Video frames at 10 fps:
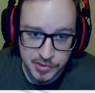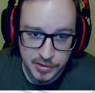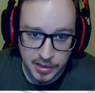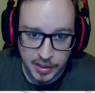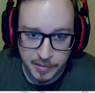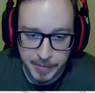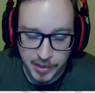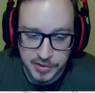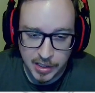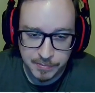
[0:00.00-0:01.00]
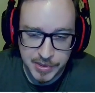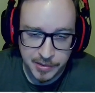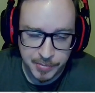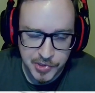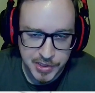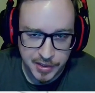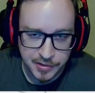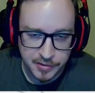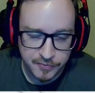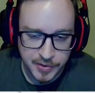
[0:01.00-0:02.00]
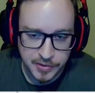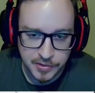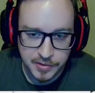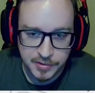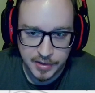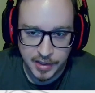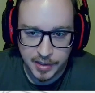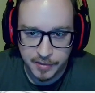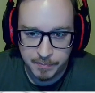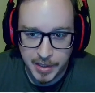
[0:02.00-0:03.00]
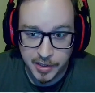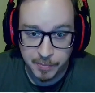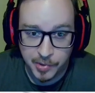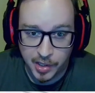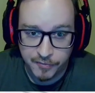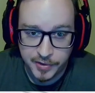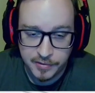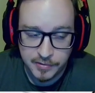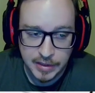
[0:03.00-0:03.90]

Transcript: About top 10% of the field make a profit,